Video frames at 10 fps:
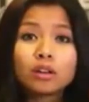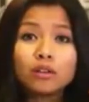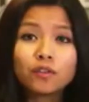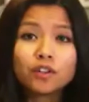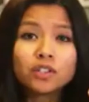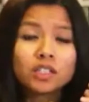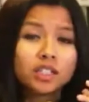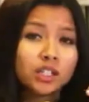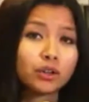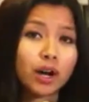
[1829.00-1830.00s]
The first is
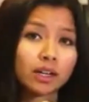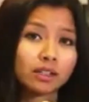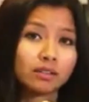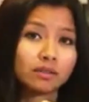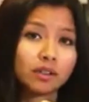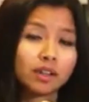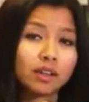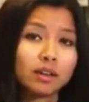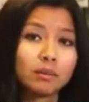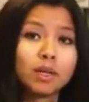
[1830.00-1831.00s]
interactive,
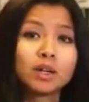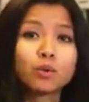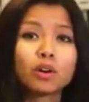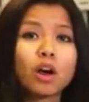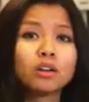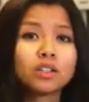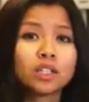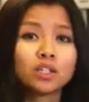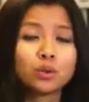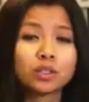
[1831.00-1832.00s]
meaning we're launched
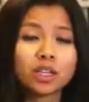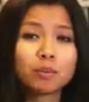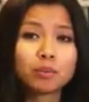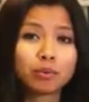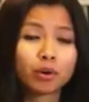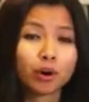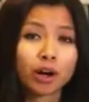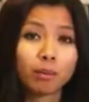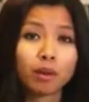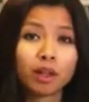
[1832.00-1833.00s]
into a separate
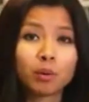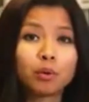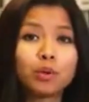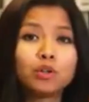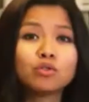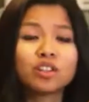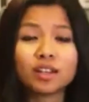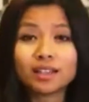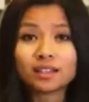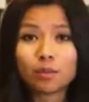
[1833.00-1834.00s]
program like when we use the
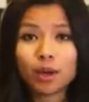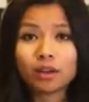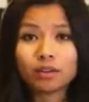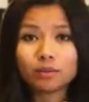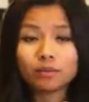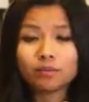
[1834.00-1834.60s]
less command.